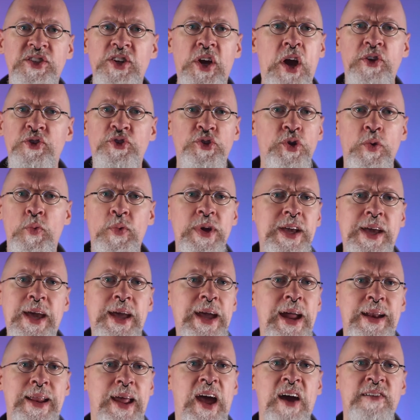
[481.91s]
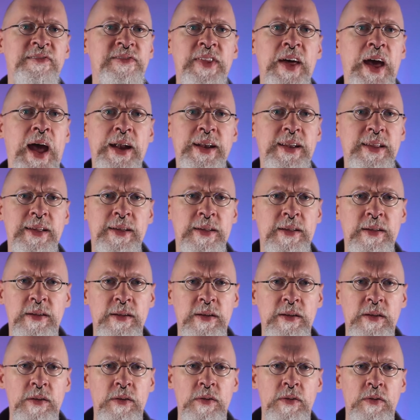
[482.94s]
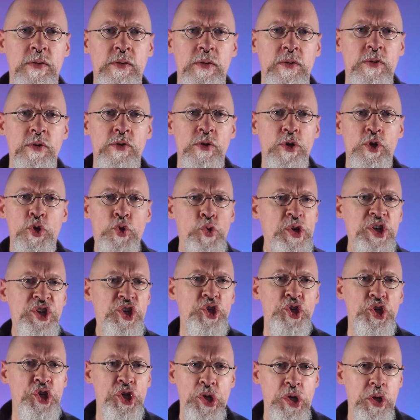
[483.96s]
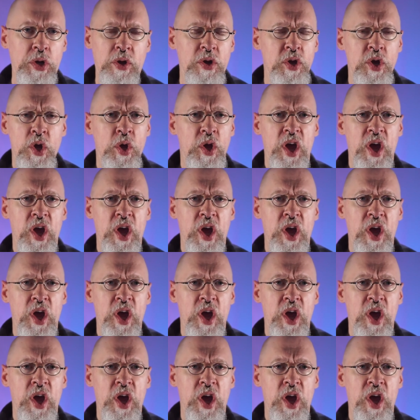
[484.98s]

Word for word: country. We can't have that. Christian